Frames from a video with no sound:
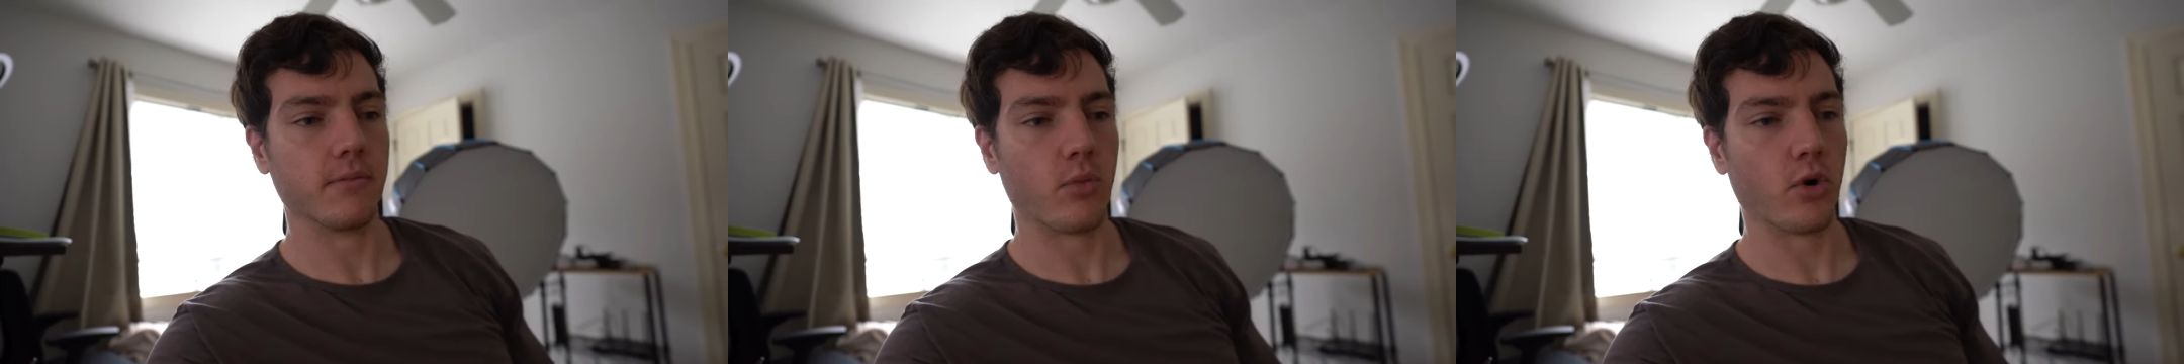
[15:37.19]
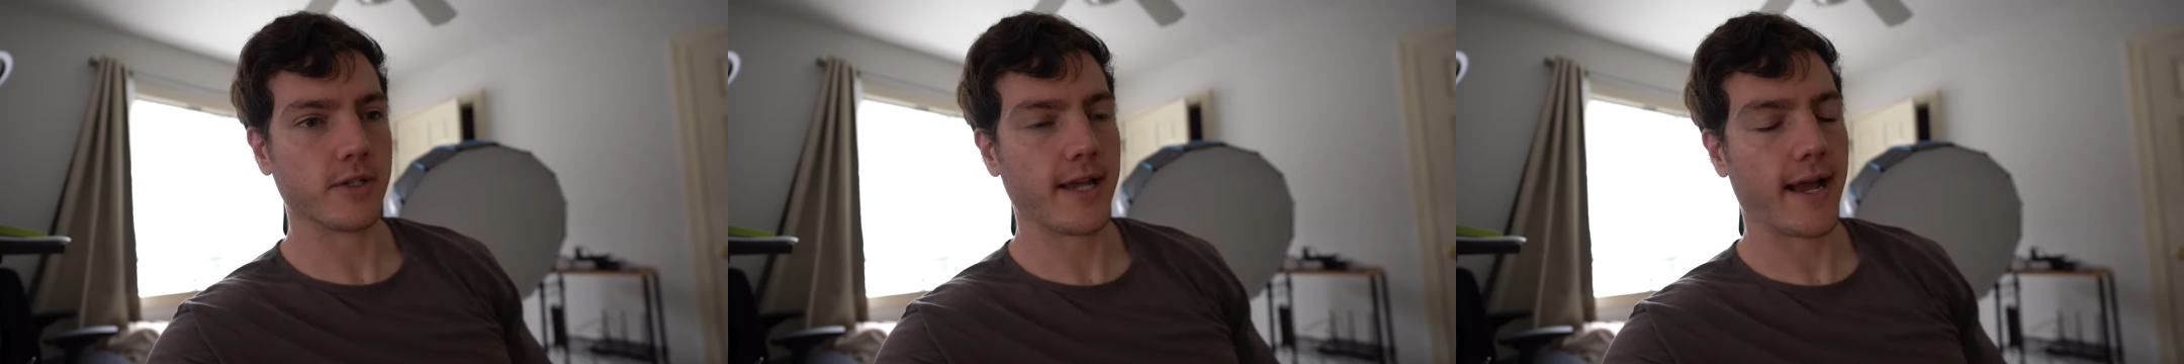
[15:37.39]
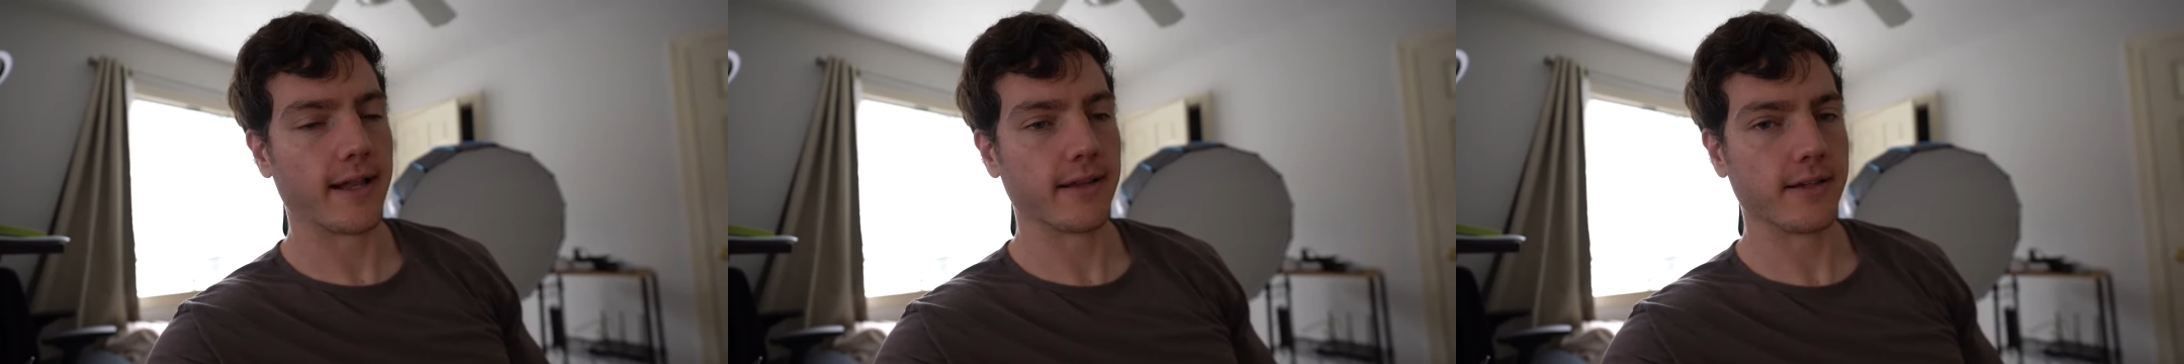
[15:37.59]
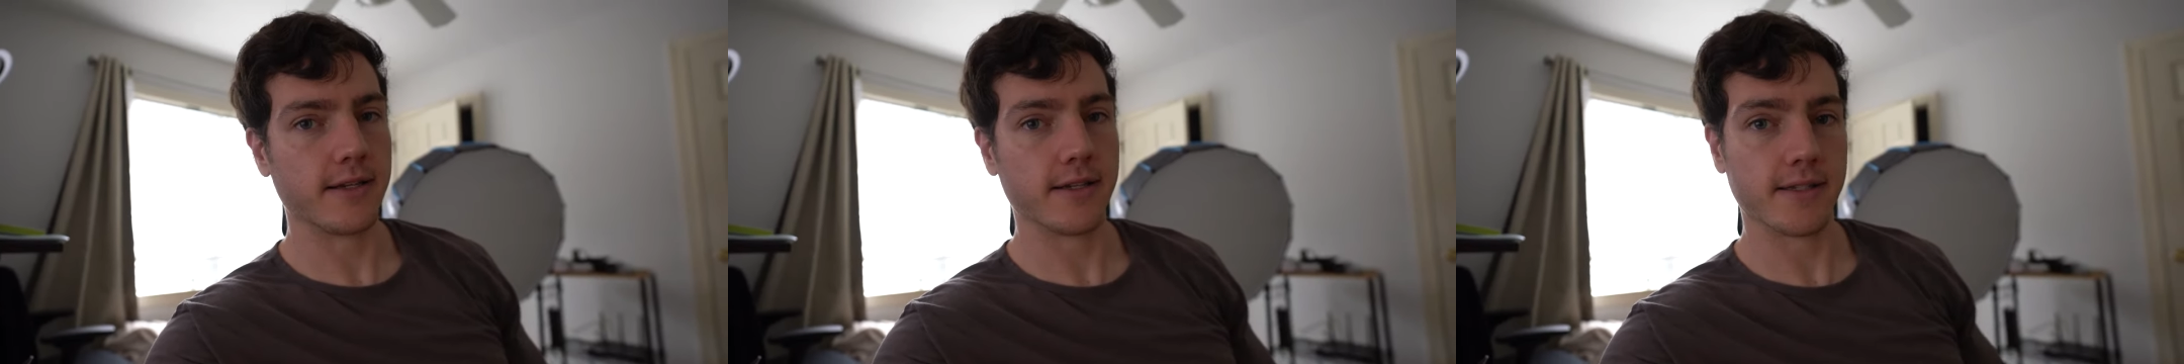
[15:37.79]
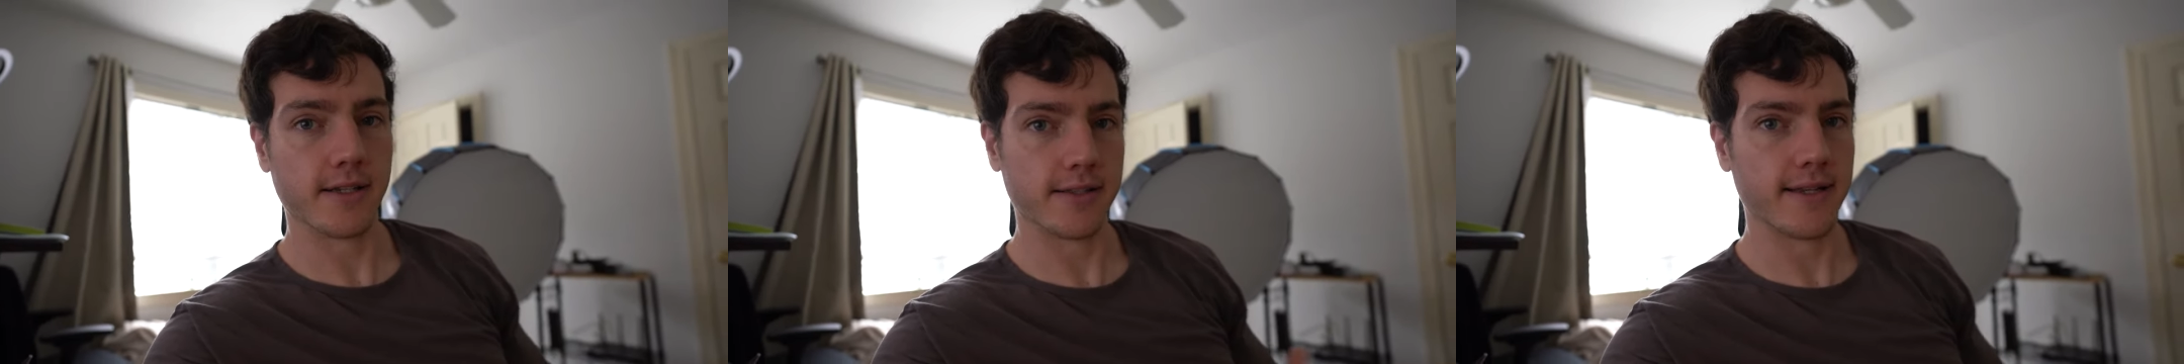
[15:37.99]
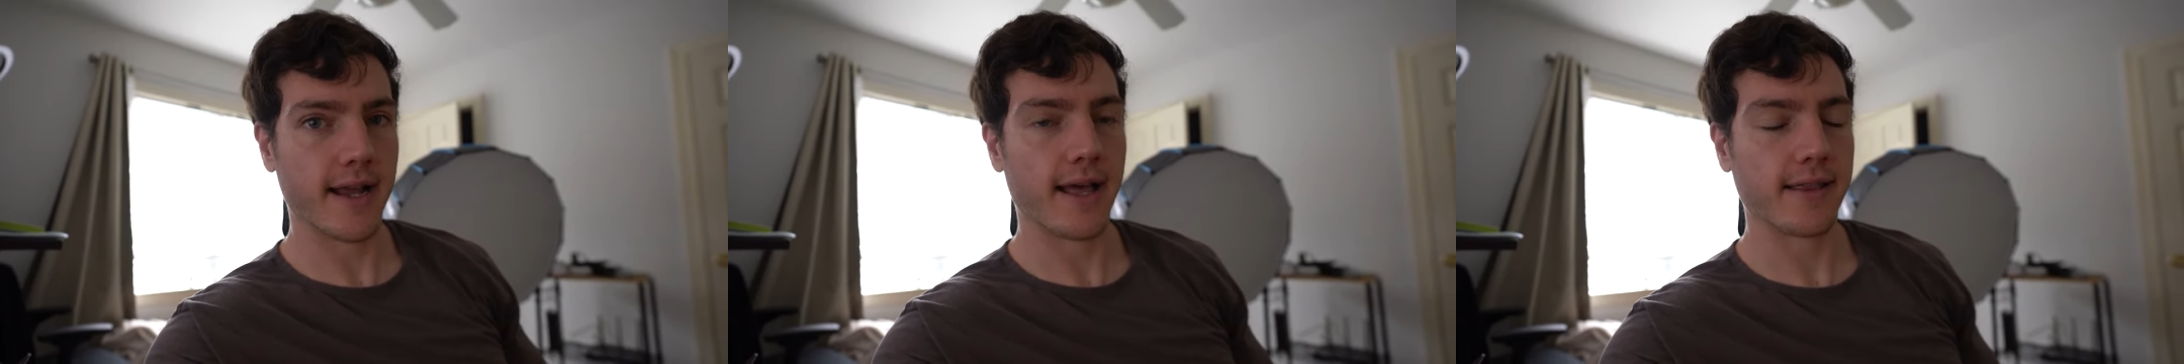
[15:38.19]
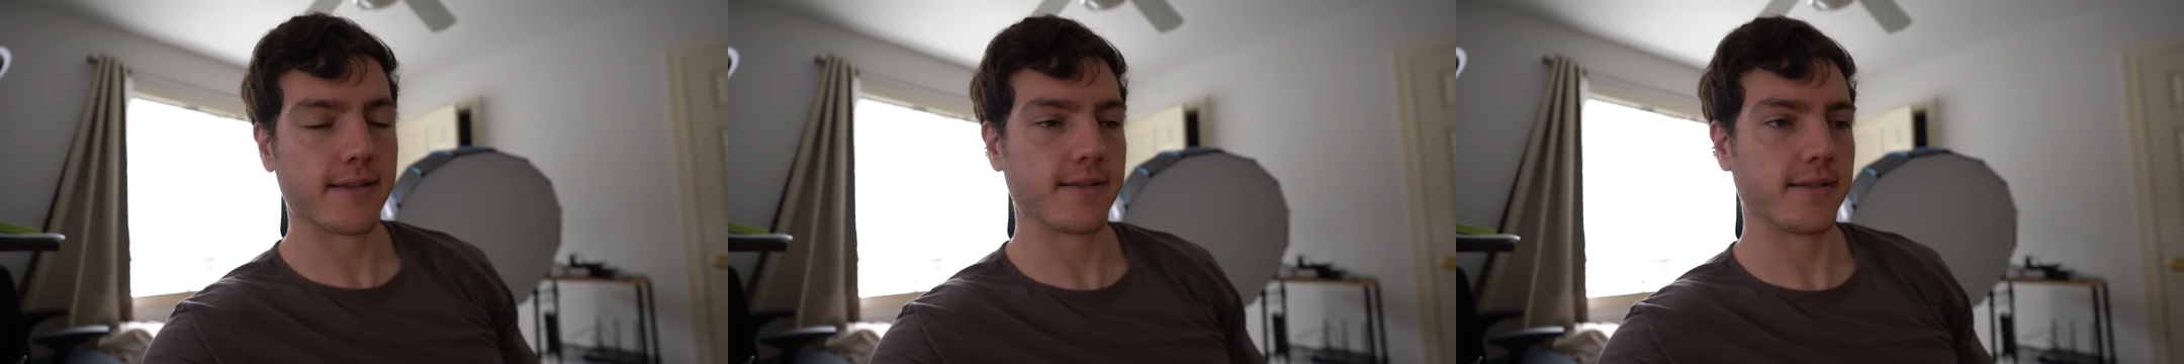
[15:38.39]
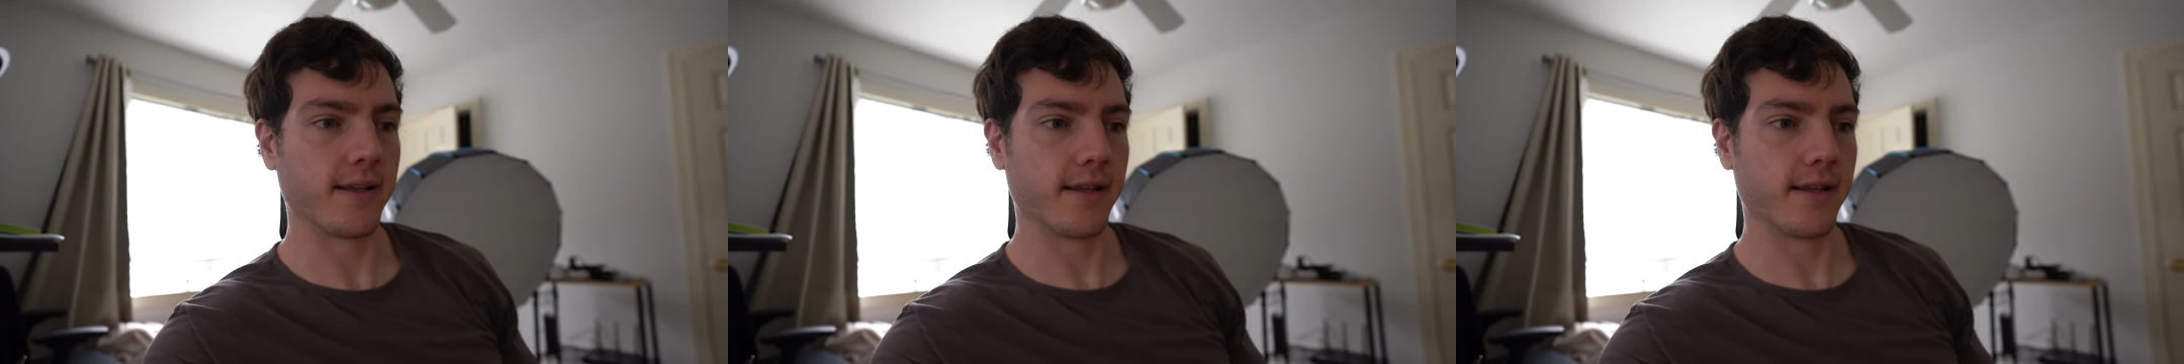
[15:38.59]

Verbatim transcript: mortalities and deaths